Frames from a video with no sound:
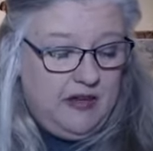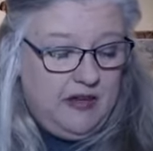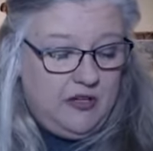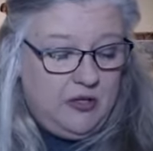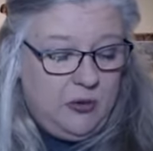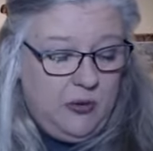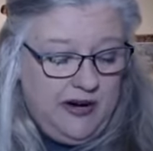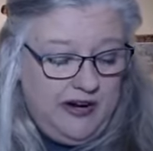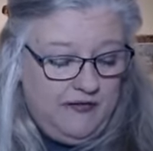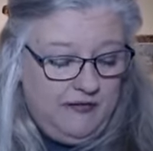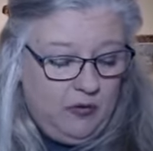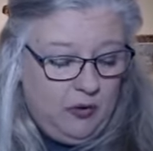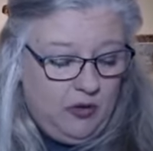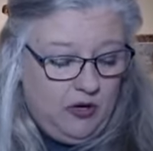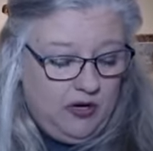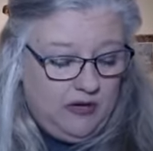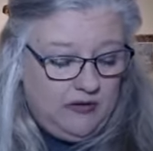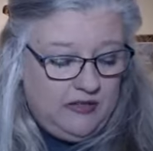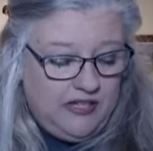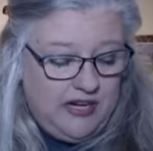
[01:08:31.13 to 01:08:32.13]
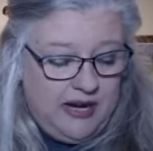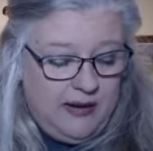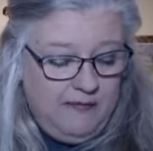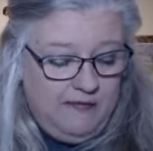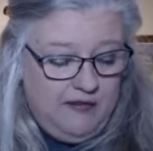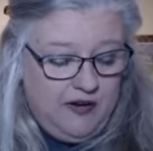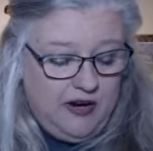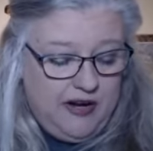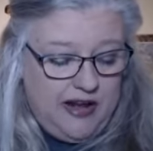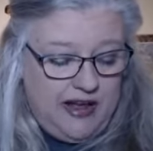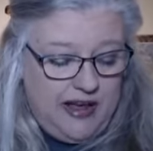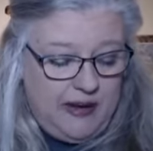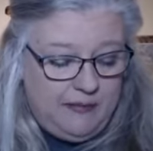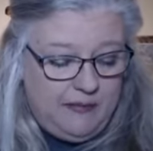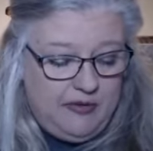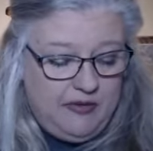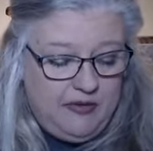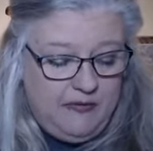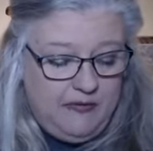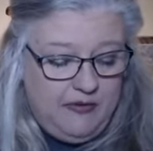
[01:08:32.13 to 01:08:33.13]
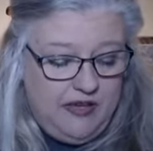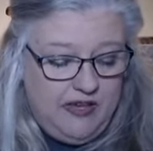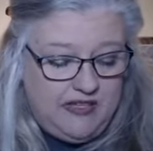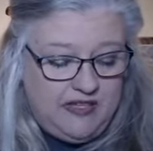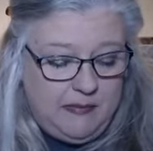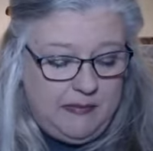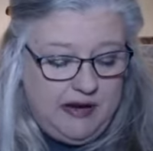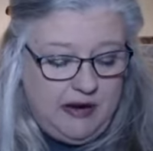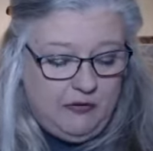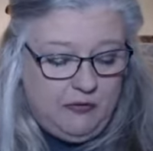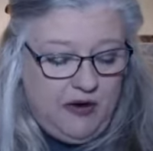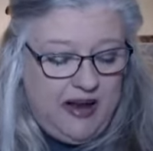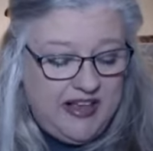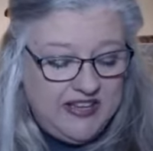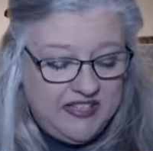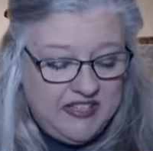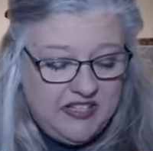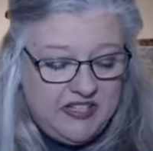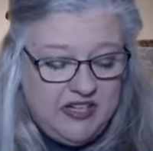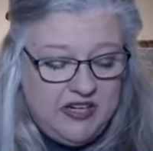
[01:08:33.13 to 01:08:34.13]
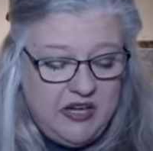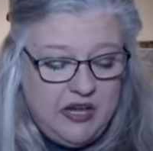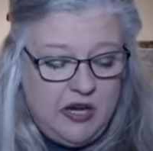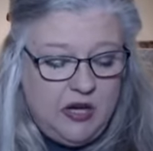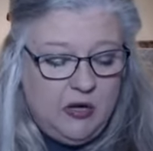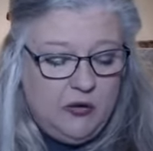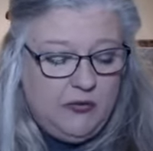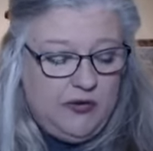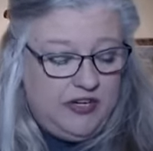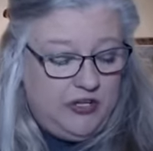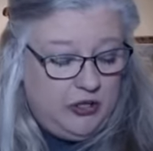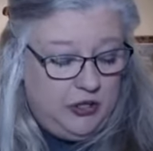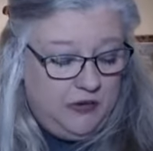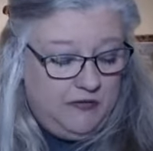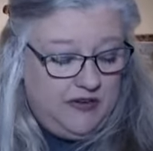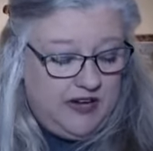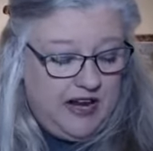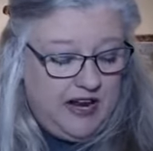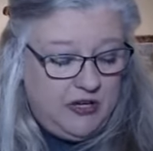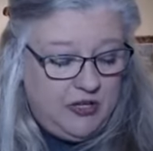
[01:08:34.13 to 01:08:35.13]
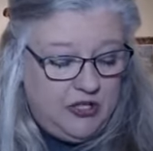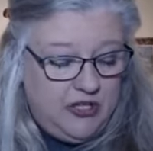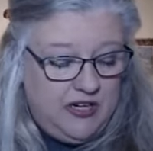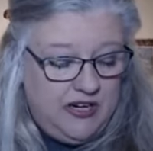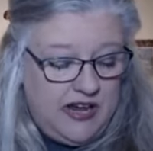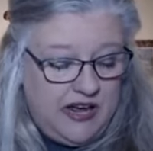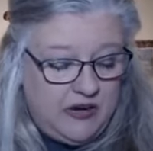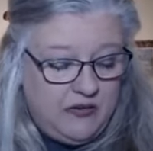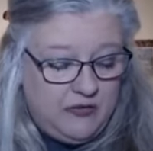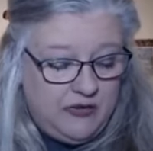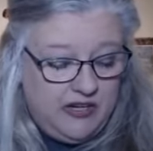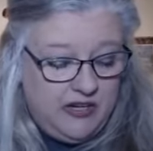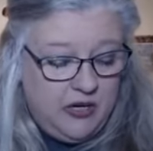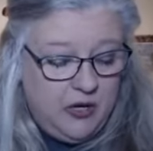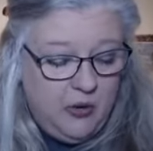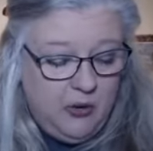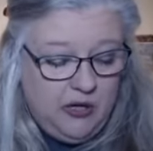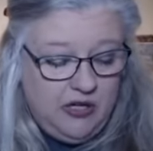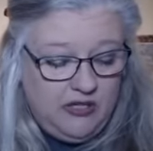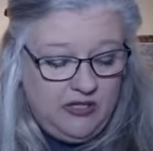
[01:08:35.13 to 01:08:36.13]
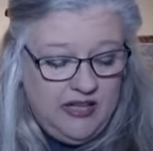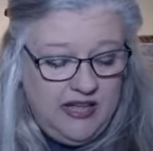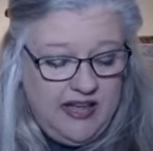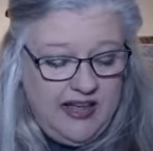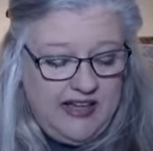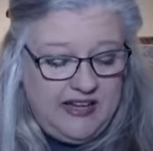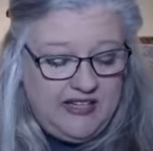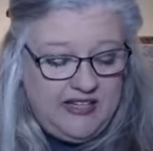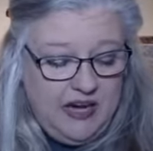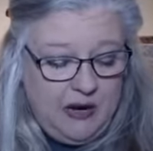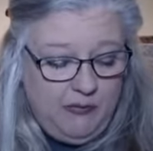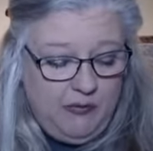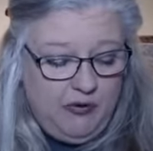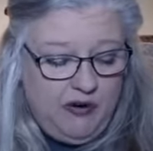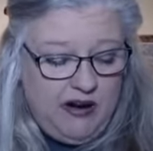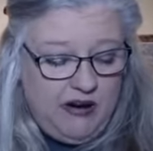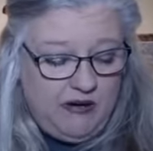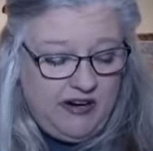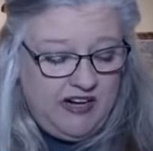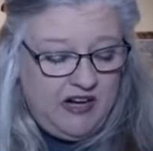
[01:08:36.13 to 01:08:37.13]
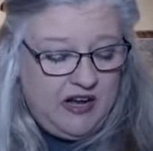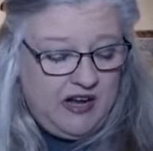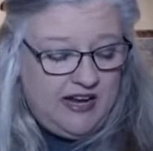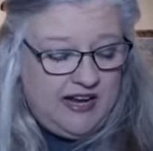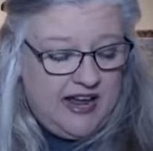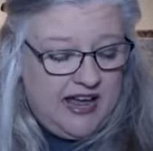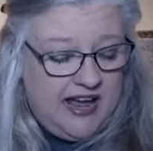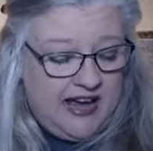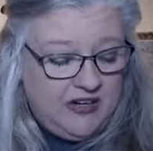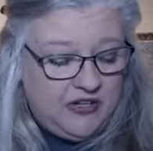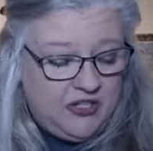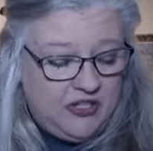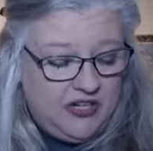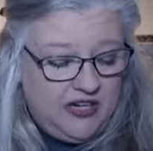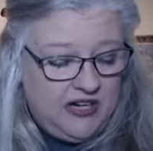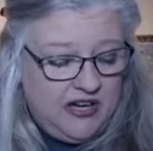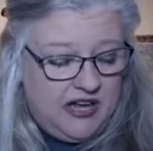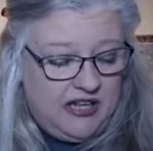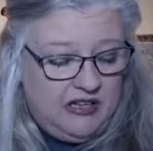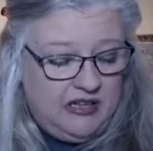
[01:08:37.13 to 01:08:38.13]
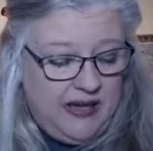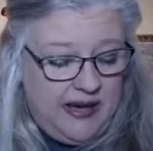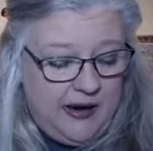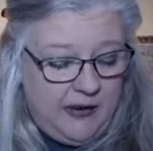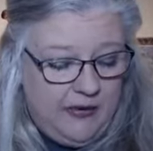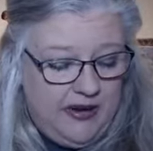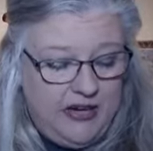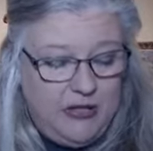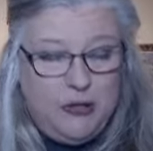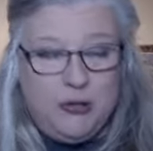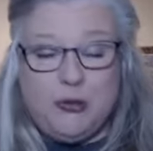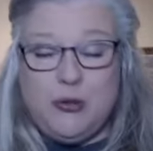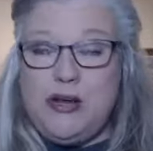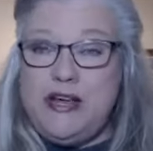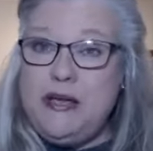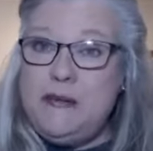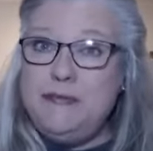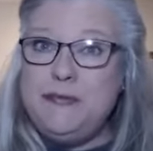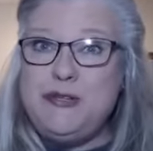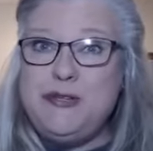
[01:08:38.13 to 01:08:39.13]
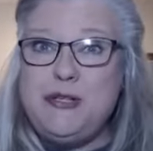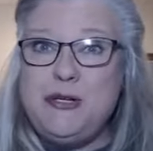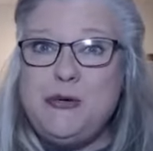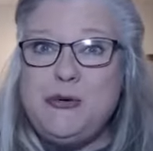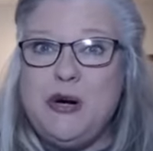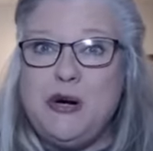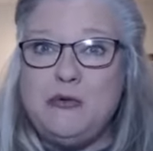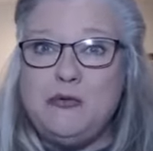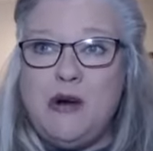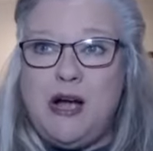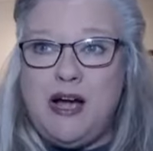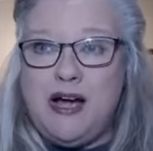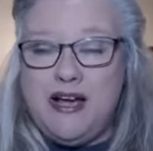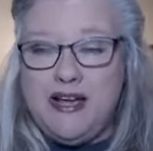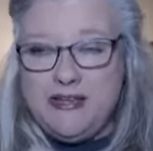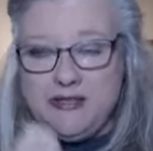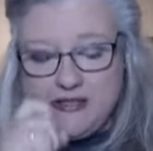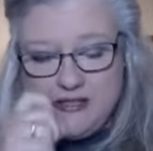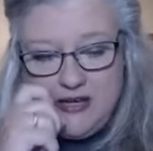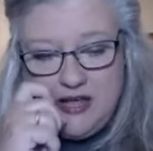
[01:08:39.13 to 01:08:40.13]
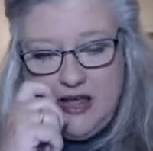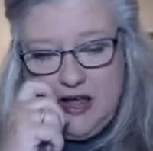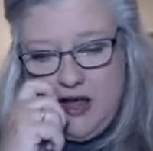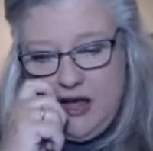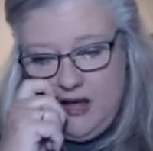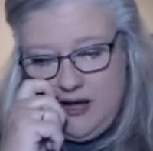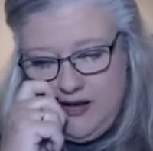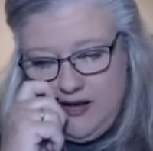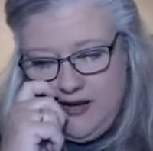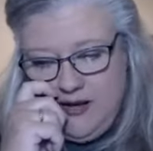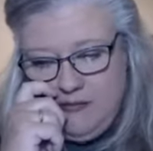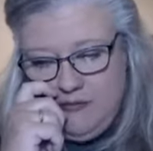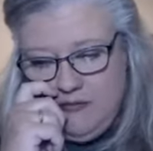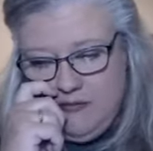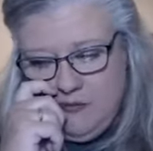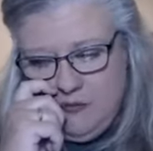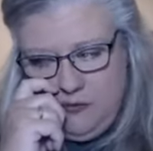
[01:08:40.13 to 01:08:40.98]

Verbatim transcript: 24, time for a nap is about rest rejuvenation and renewal, temporary non action, allowing dreams to arise. Um,